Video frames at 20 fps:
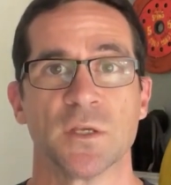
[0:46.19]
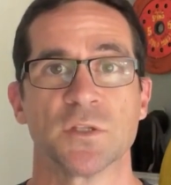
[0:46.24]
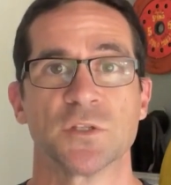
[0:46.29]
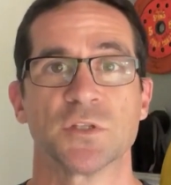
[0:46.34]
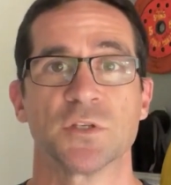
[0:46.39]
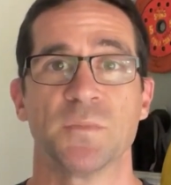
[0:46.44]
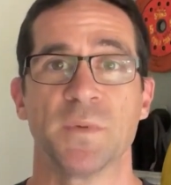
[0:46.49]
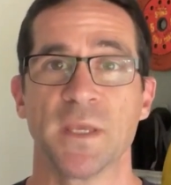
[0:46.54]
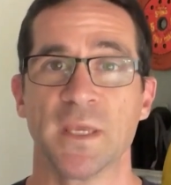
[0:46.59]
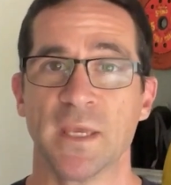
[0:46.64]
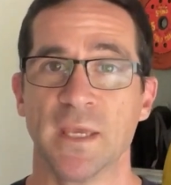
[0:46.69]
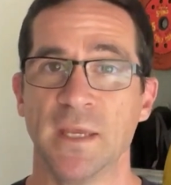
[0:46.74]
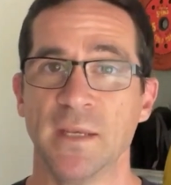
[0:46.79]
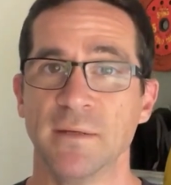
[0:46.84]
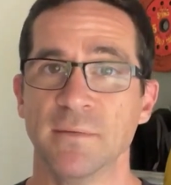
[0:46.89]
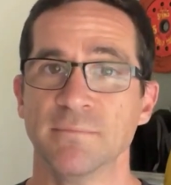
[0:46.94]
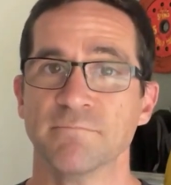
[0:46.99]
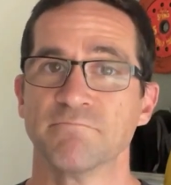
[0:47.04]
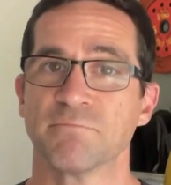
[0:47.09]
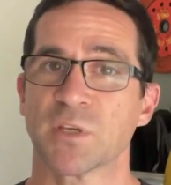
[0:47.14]
To
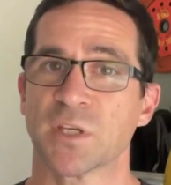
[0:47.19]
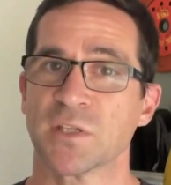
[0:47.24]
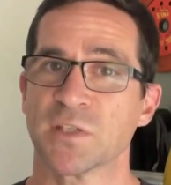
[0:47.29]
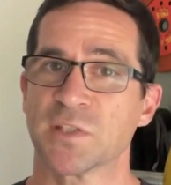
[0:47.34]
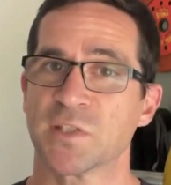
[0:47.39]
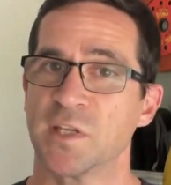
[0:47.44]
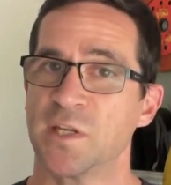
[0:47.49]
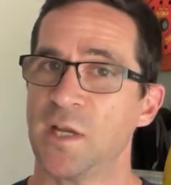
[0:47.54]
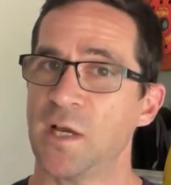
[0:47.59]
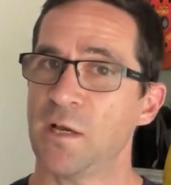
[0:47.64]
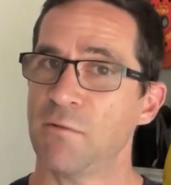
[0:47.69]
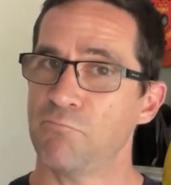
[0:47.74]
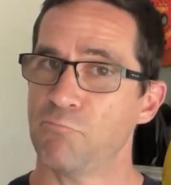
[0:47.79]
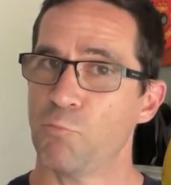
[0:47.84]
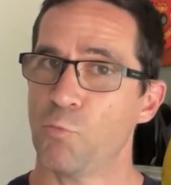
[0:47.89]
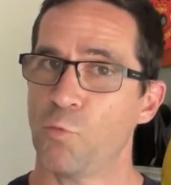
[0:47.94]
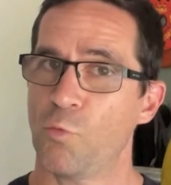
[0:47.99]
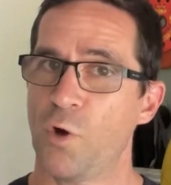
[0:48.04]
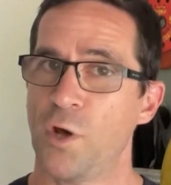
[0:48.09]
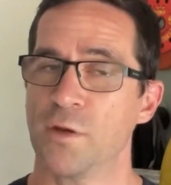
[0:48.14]
begin, consider
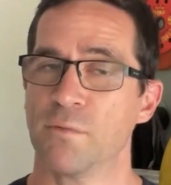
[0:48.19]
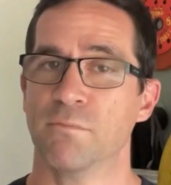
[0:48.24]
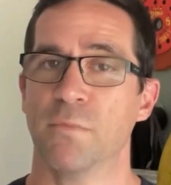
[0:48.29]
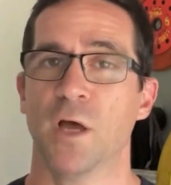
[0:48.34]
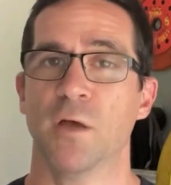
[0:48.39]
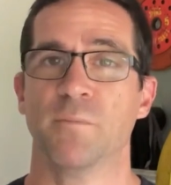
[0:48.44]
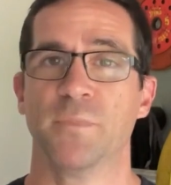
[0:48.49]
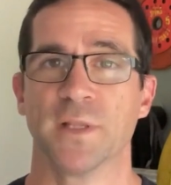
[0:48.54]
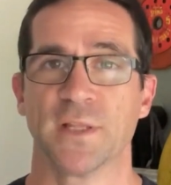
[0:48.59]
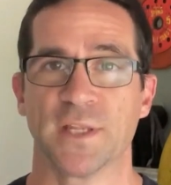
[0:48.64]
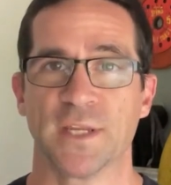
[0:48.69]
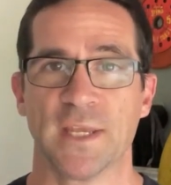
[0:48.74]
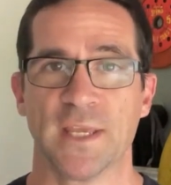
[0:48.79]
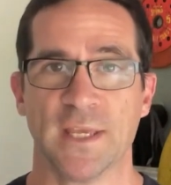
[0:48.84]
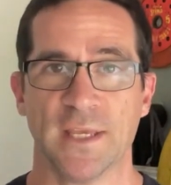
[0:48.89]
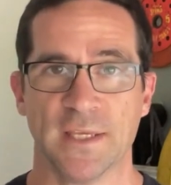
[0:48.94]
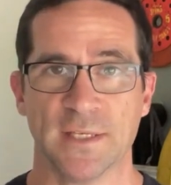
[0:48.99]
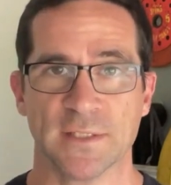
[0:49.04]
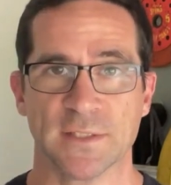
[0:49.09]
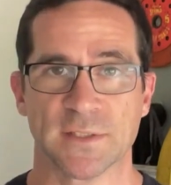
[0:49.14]
what mobility
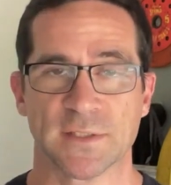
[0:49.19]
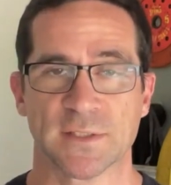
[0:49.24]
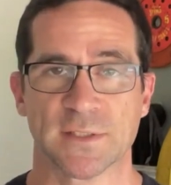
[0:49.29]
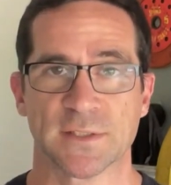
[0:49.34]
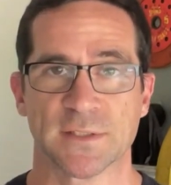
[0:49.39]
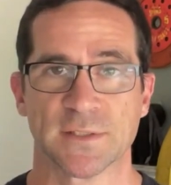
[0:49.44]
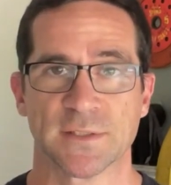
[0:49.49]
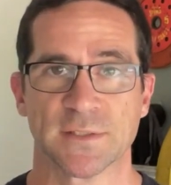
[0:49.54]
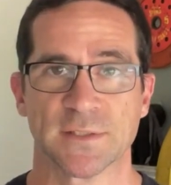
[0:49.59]
is.